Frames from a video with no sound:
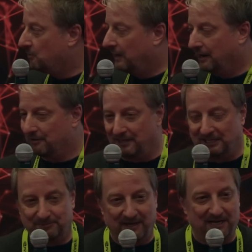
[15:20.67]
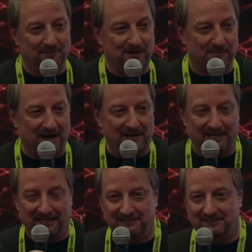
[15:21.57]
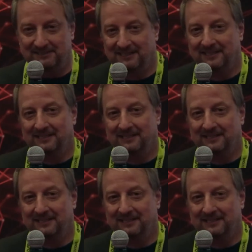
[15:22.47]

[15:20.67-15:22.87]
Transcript: where things become commodities.